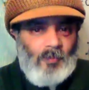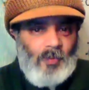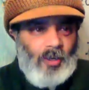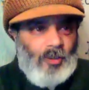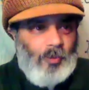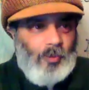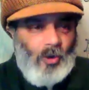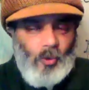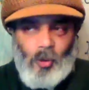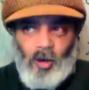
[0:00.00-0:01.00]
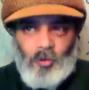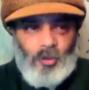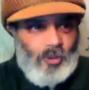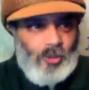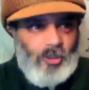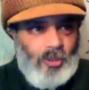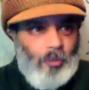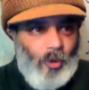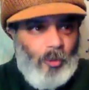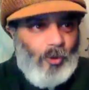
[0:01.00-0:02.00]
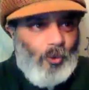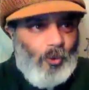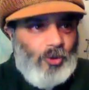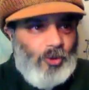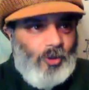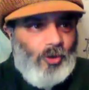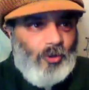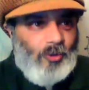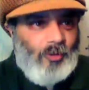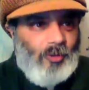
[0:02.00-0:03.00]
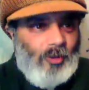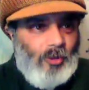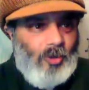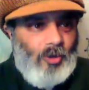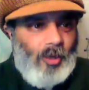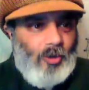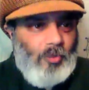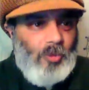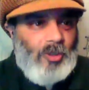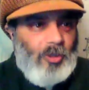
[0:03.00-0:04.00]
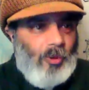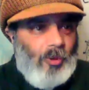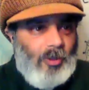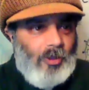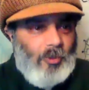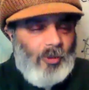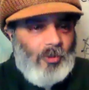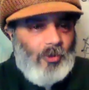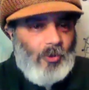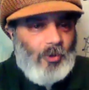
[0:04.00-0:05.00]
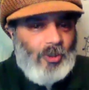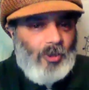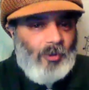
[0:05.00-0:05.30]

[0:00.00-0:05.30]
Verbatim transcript: yeah, it's been a long while since I did a proper course on like community building experience course. So